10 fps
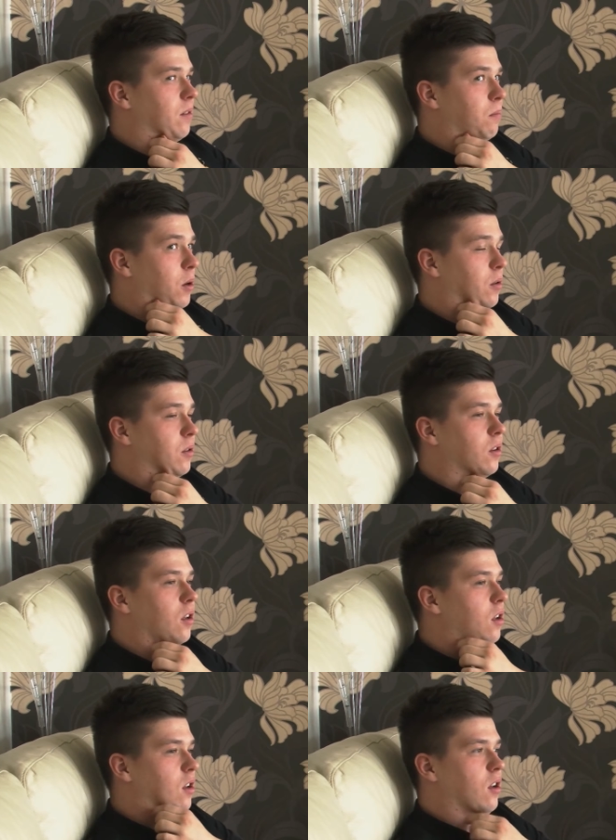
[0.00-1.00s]
in Poland.
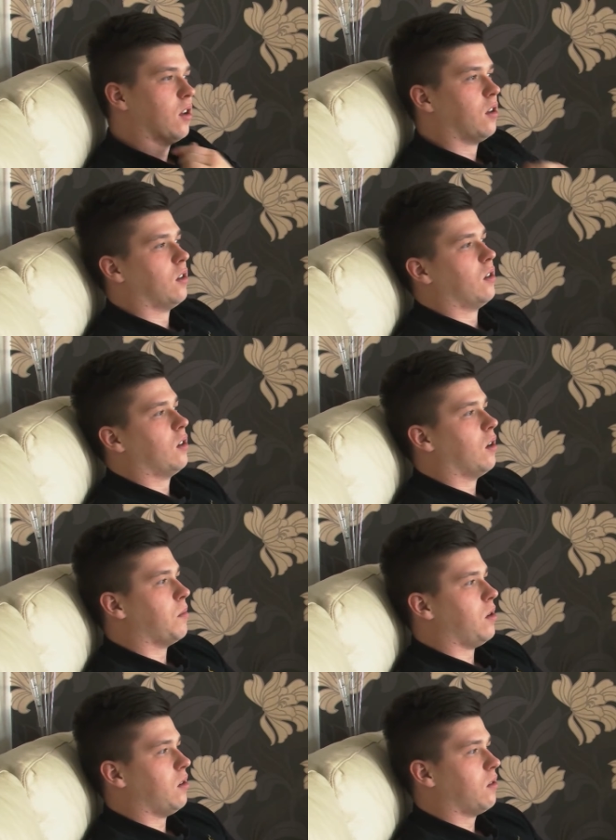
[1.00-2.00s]

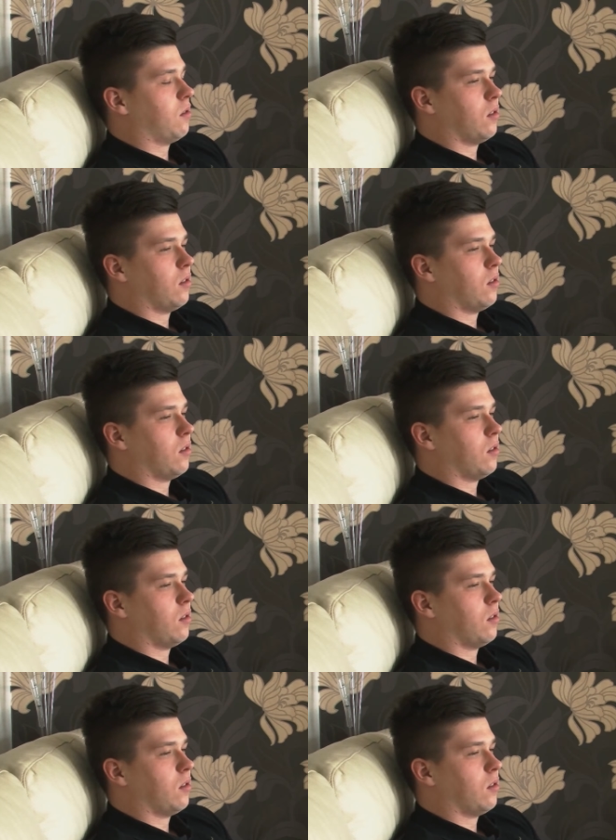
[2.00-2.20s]
I mean,